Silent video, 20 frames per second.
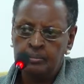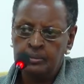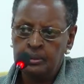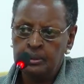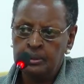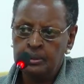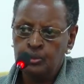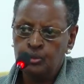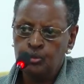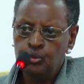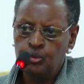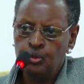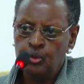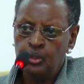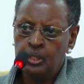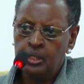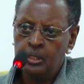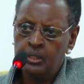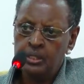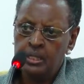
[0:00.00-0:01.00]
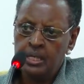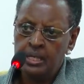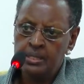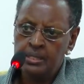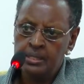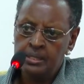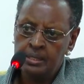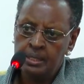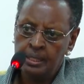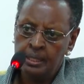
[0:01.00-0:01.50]
In rural
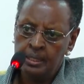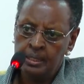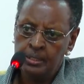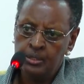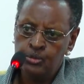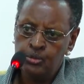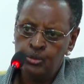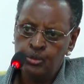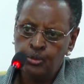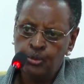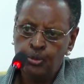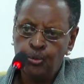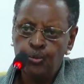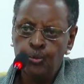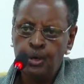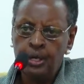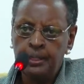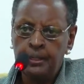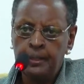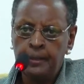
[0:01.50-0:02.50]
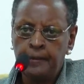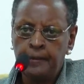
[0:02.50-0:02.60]
areas, they are a little lower.